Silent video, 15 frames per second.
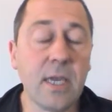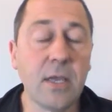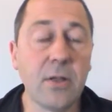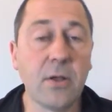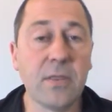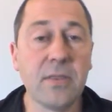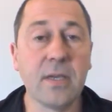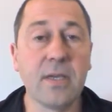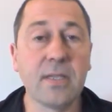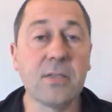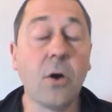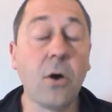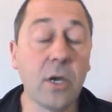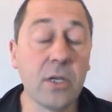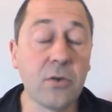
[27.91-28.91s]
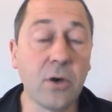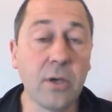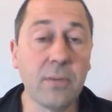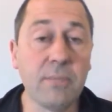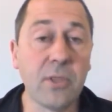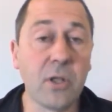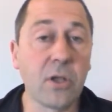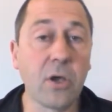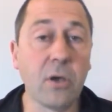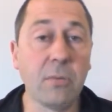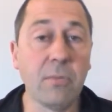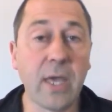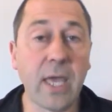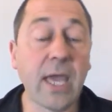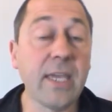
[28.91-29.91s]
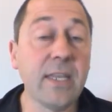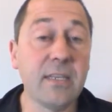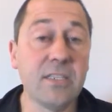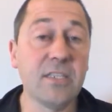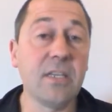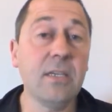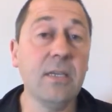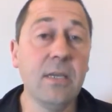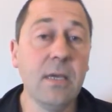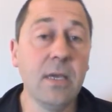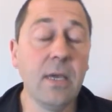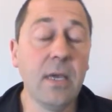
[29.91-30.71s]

and I think it's high time that I got my A into G